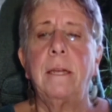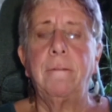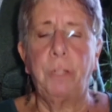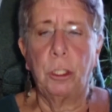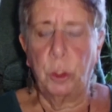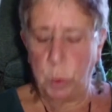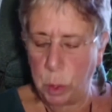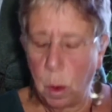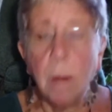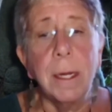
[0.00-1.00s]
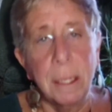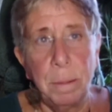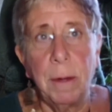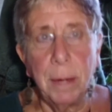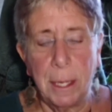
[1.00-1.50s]
of children who are
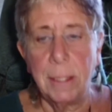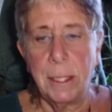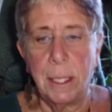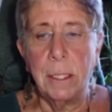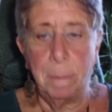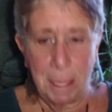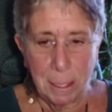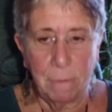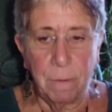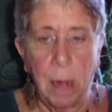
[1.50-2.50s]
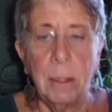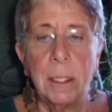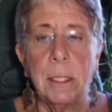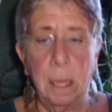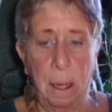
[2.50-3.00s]
experiencing domestic violence.